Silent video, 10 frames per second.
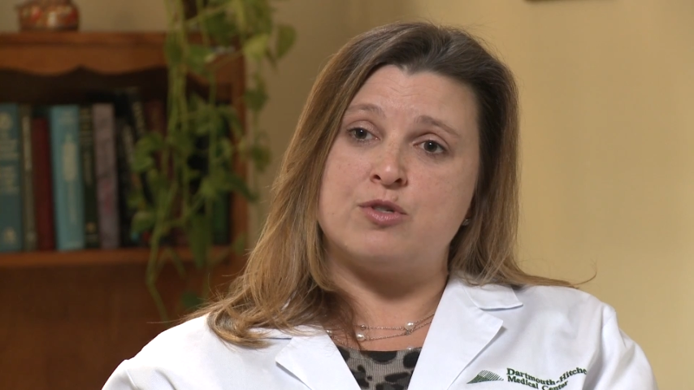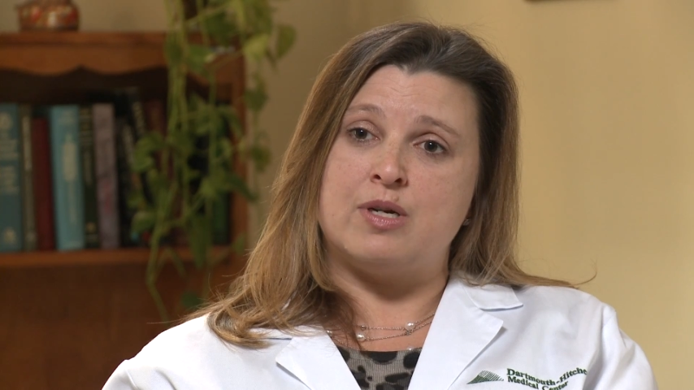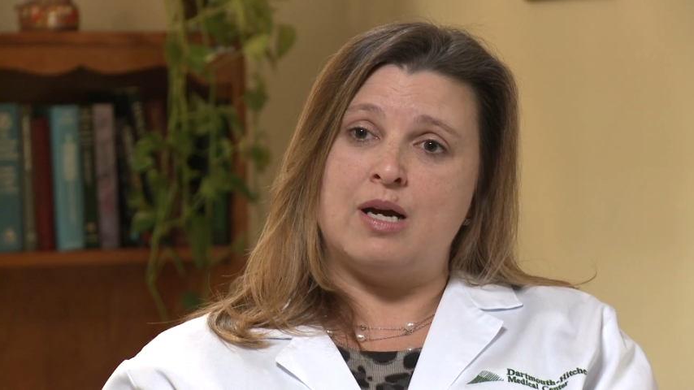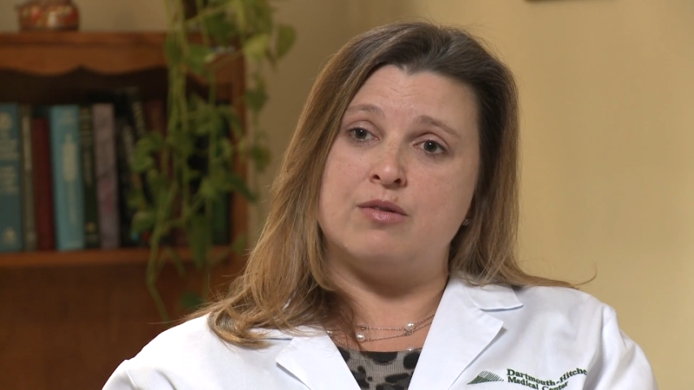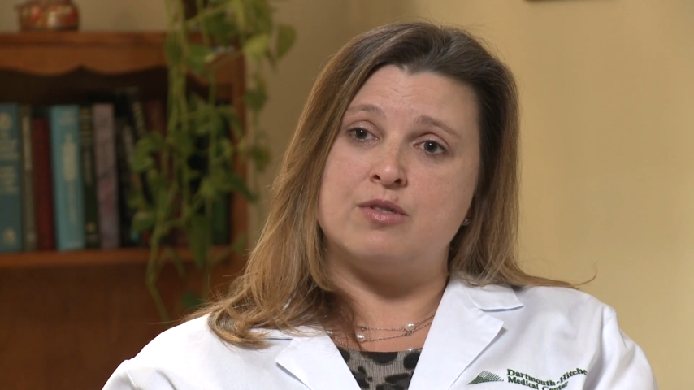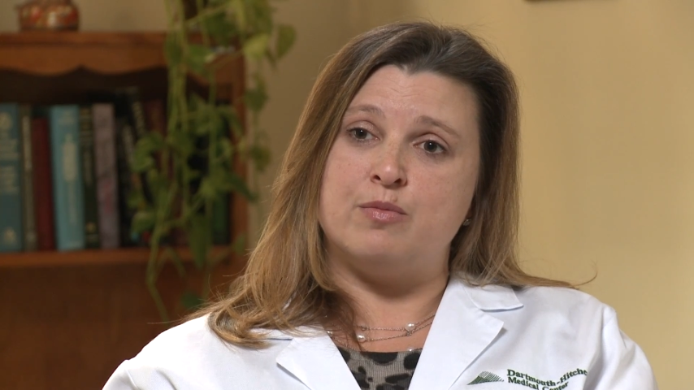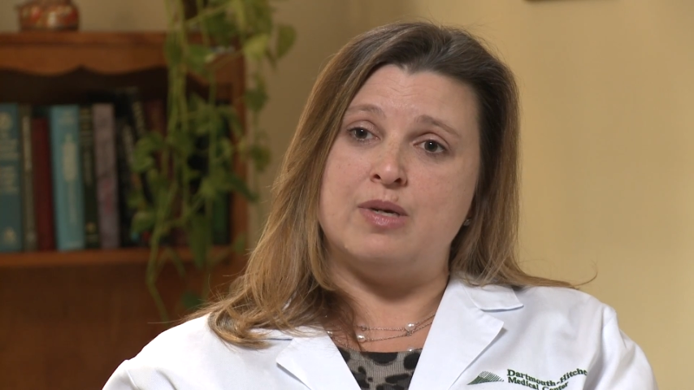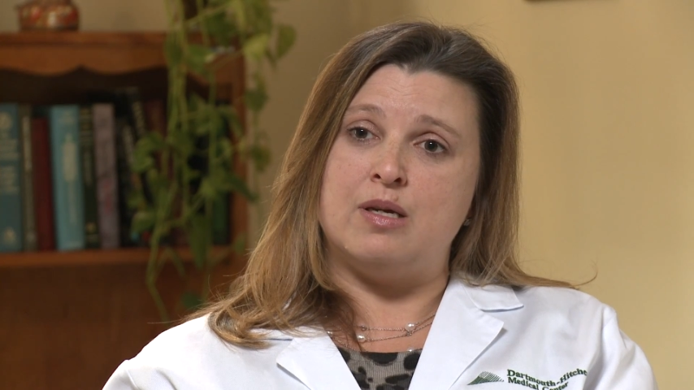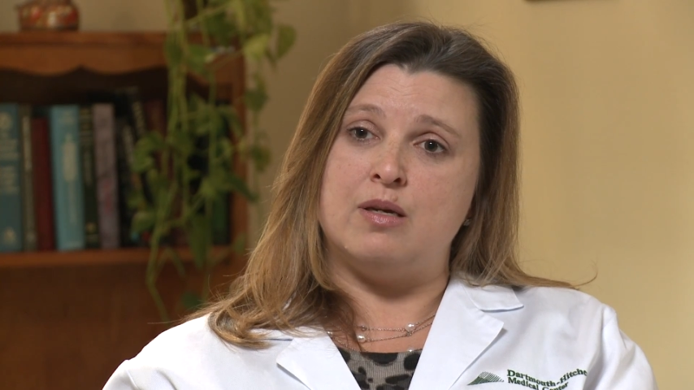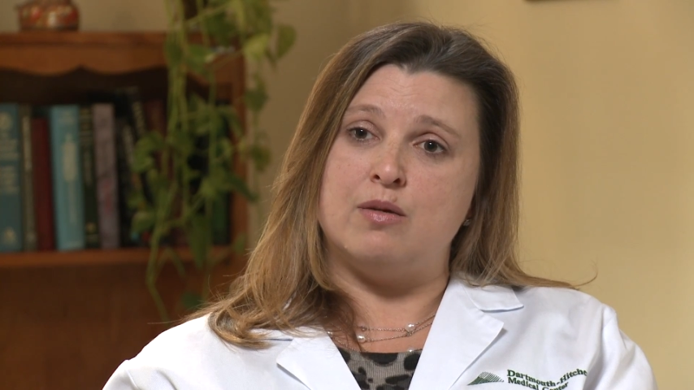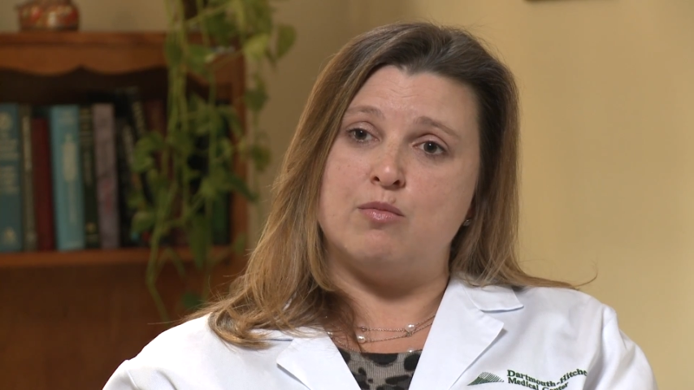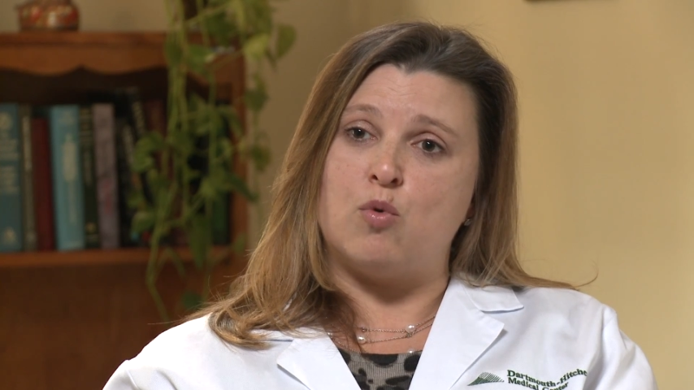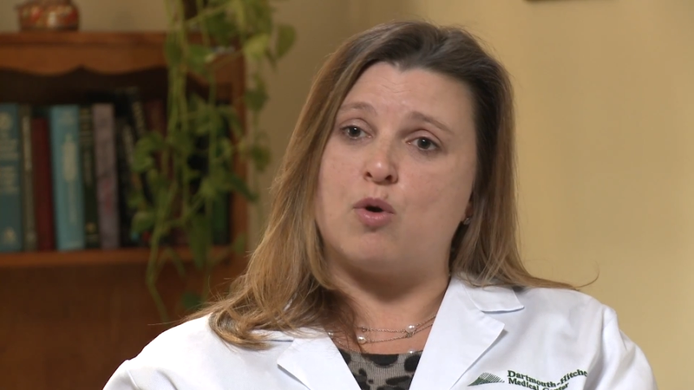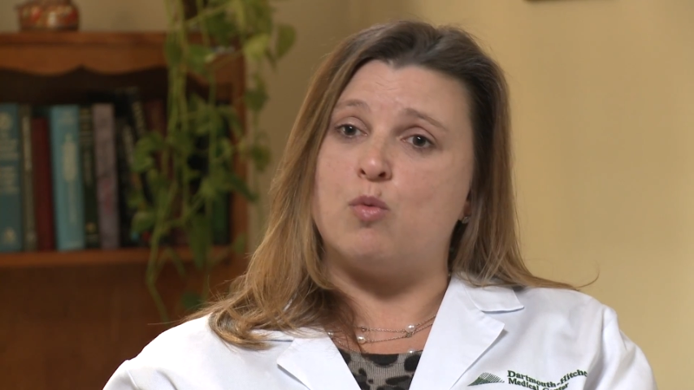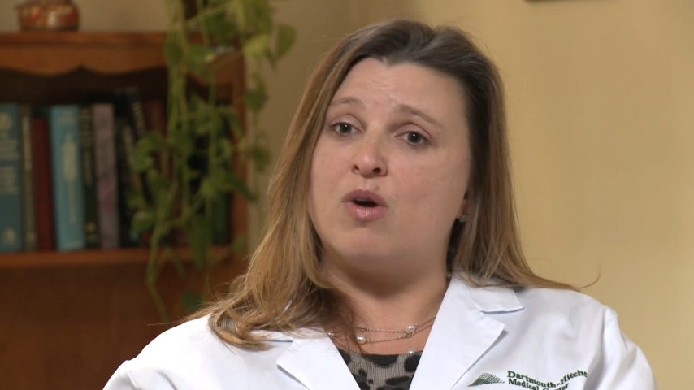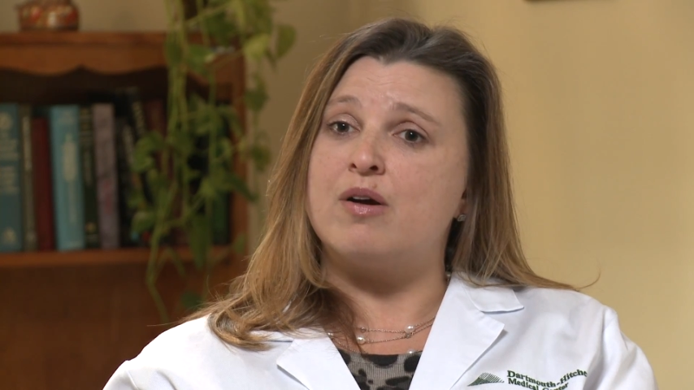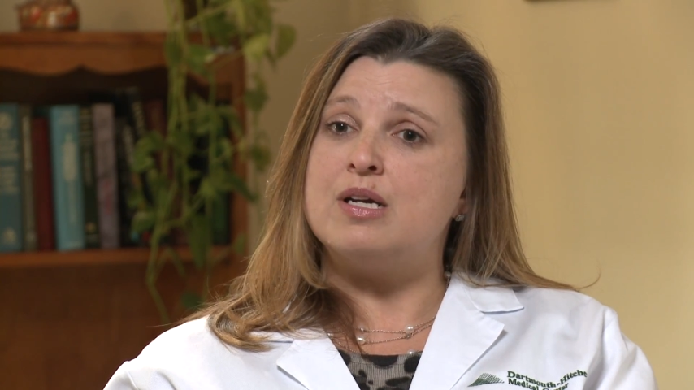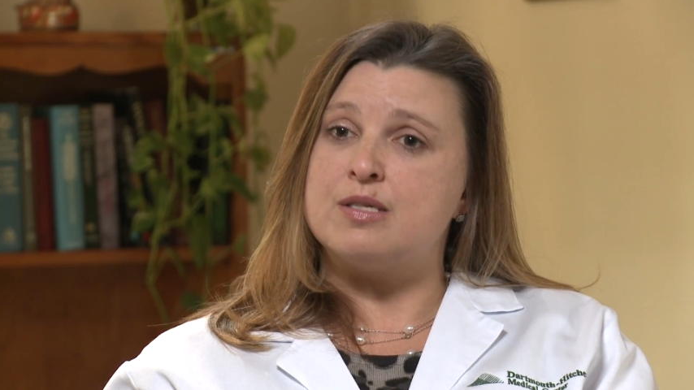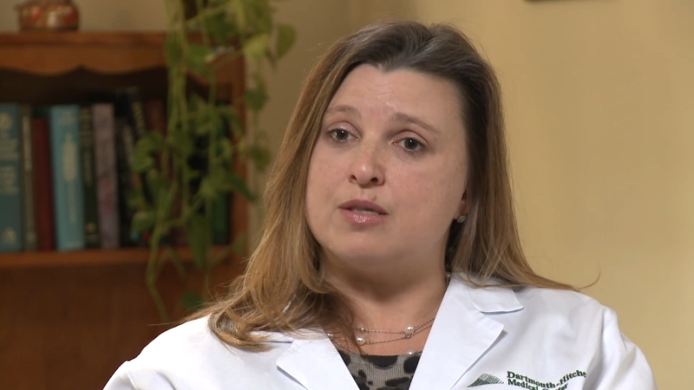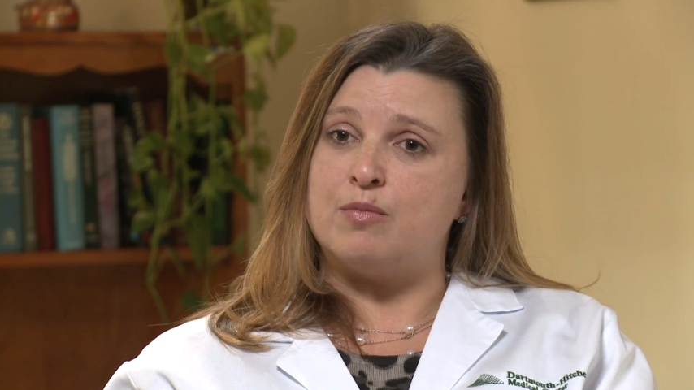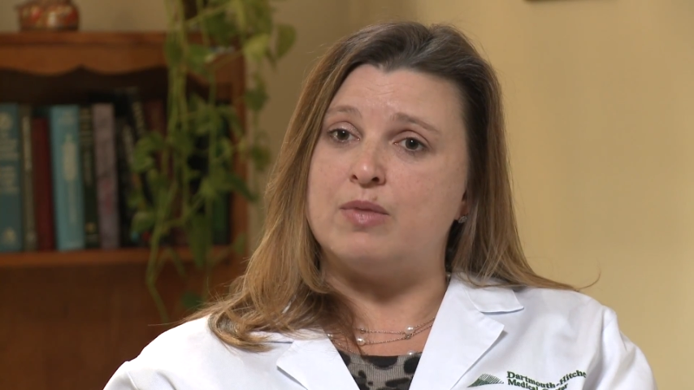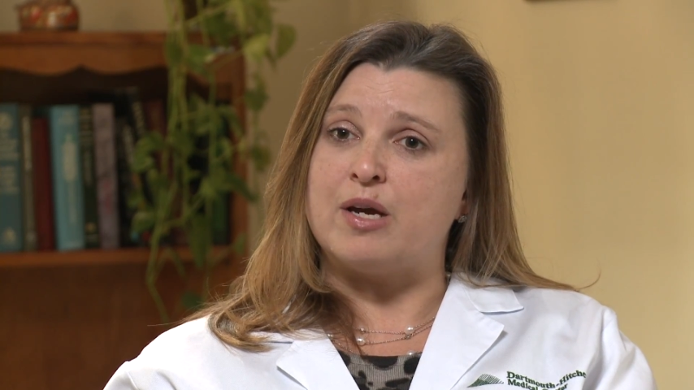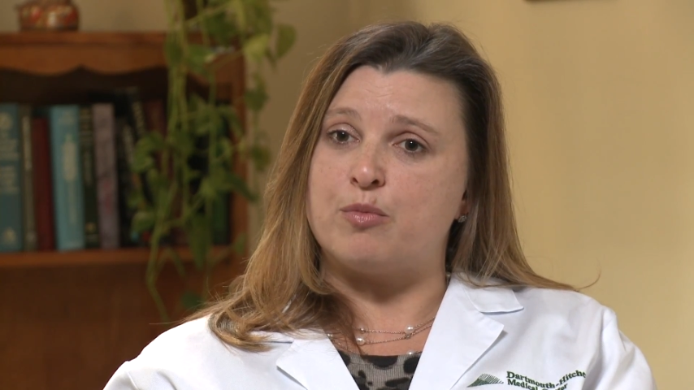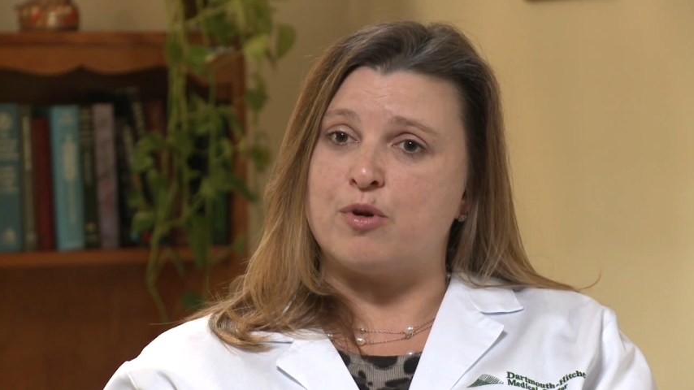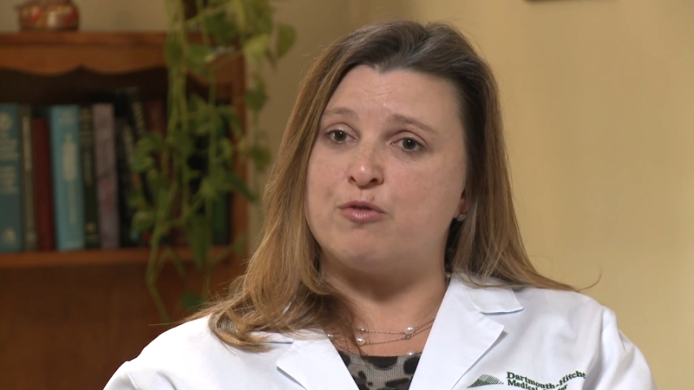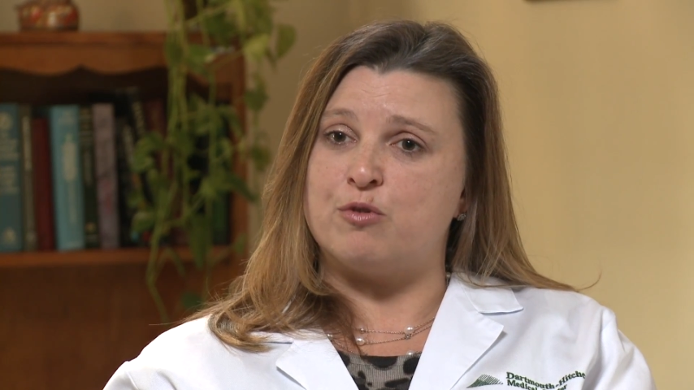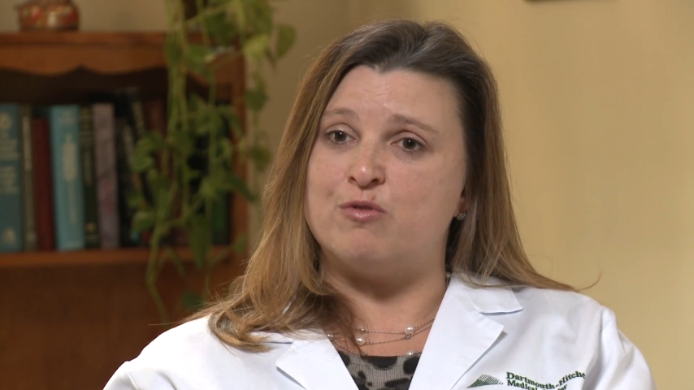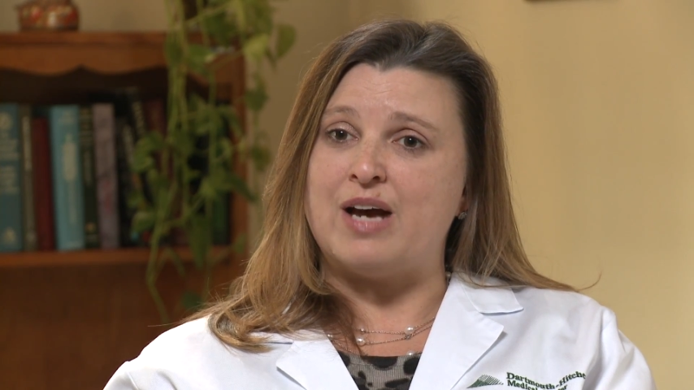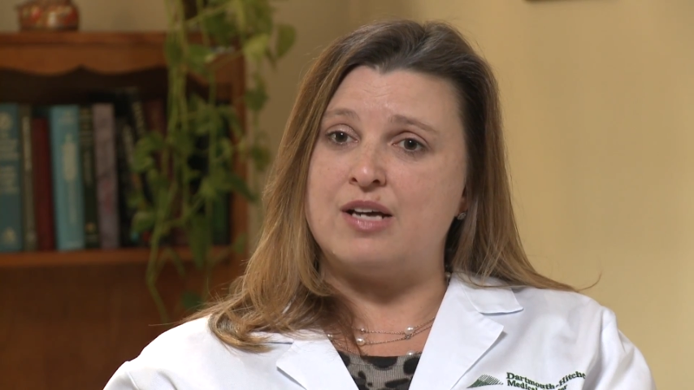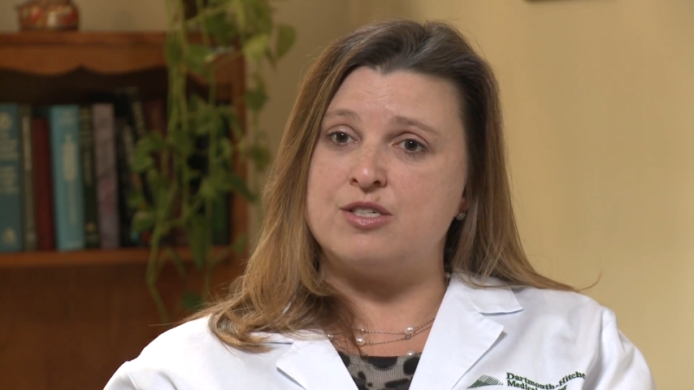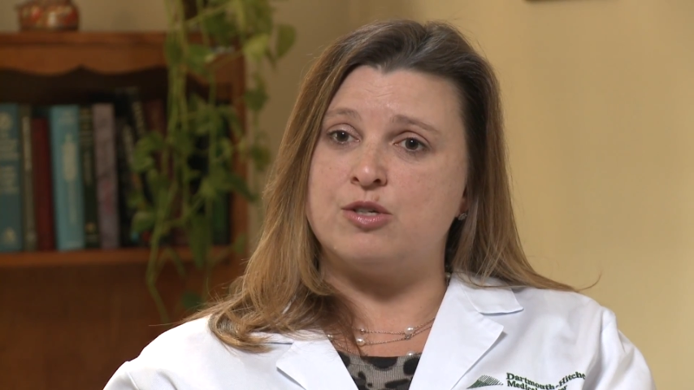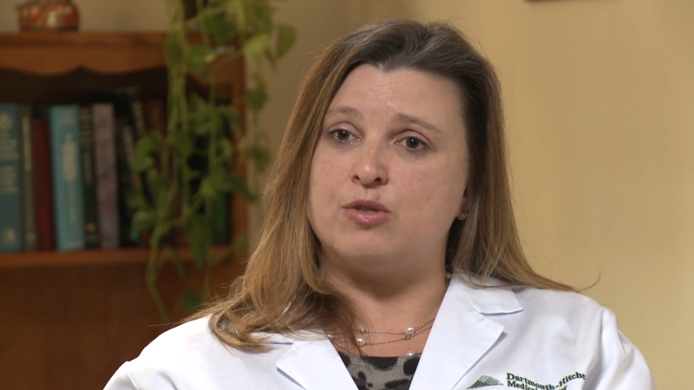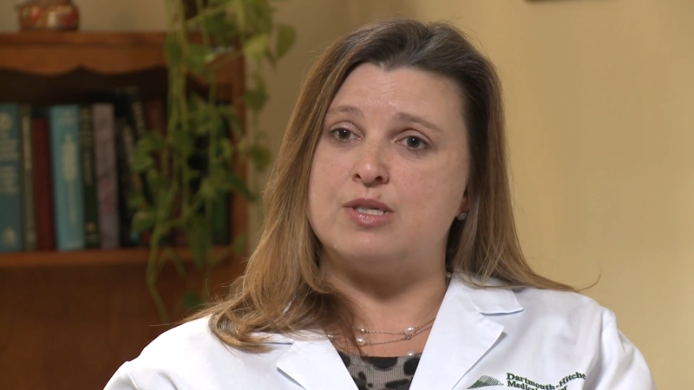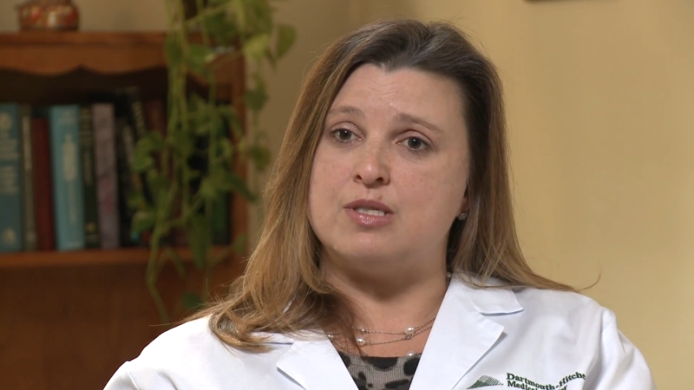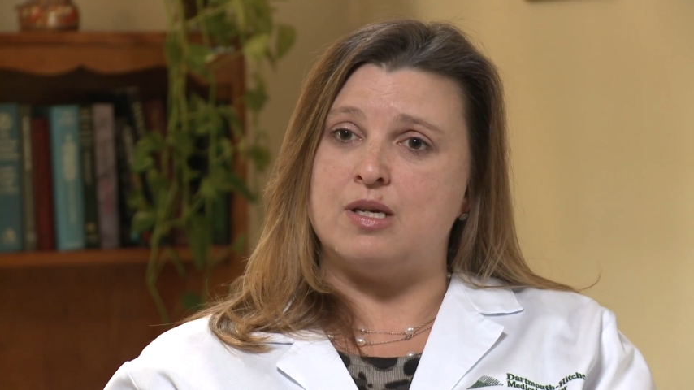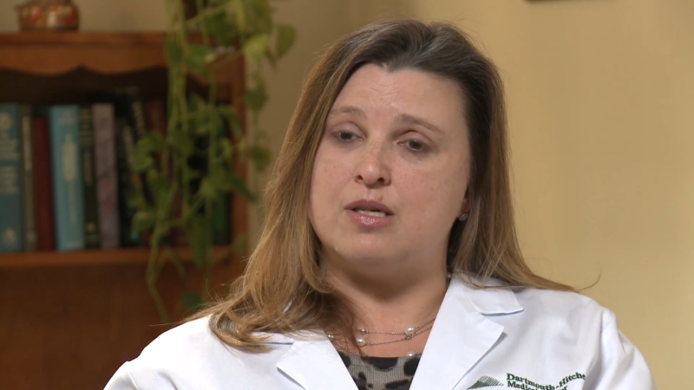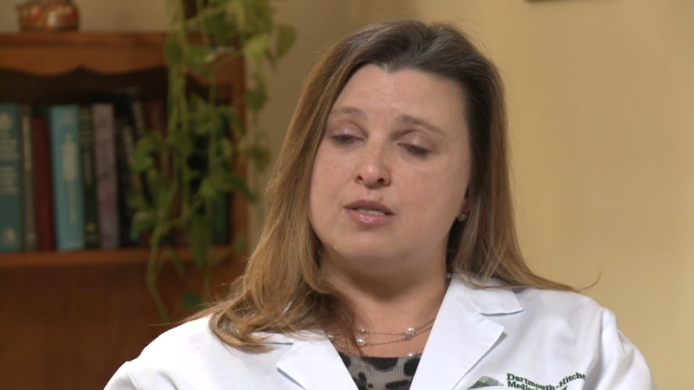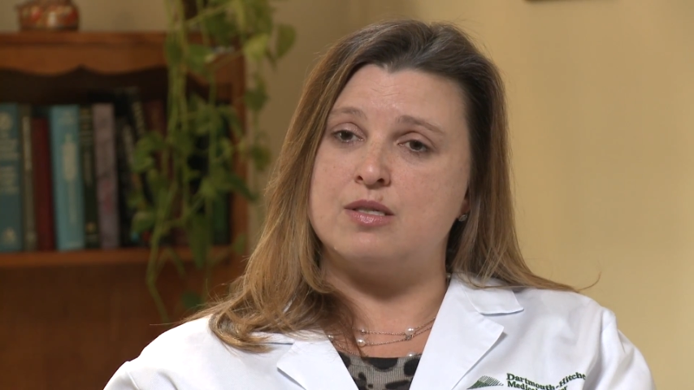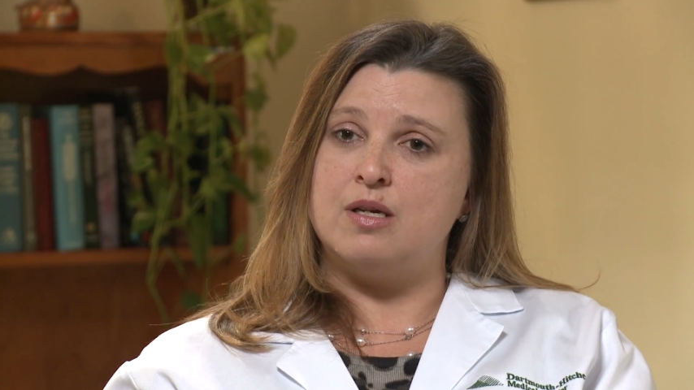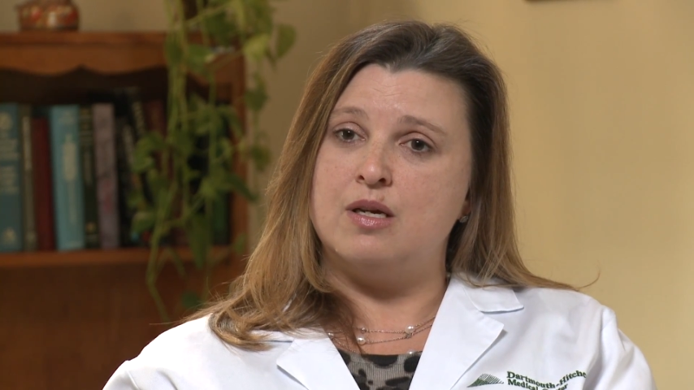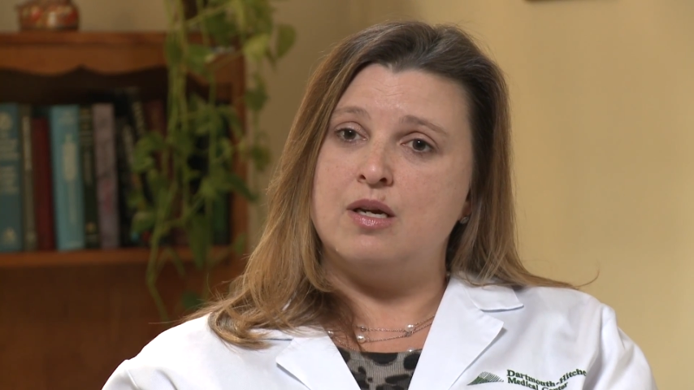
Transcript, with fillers: turn out to be more worrisome, like peripheral vascular disease,